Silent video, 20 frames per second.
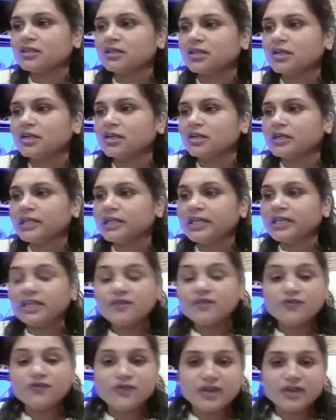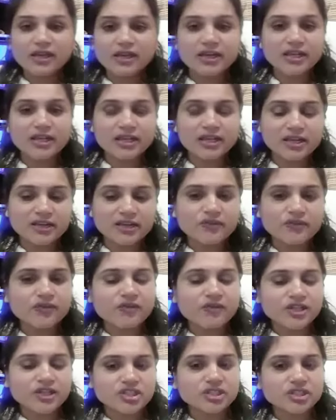the green leafy
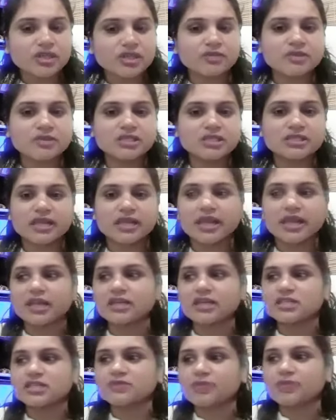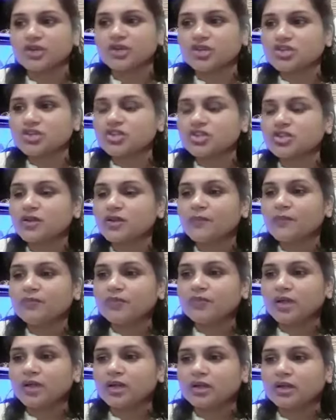vegetables like spinach
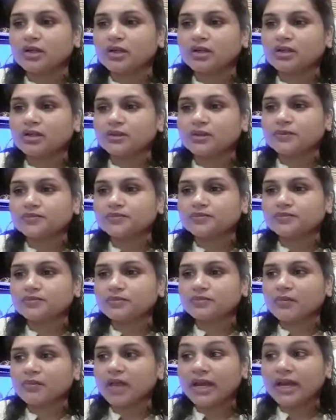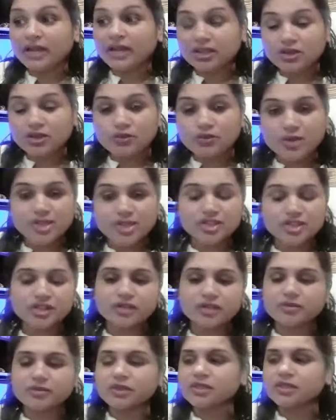and other
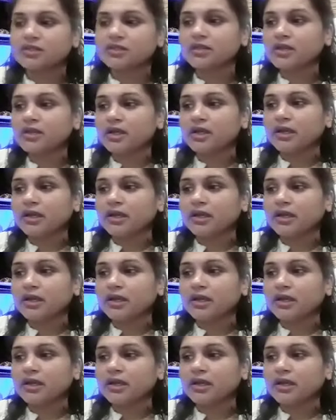vegetables.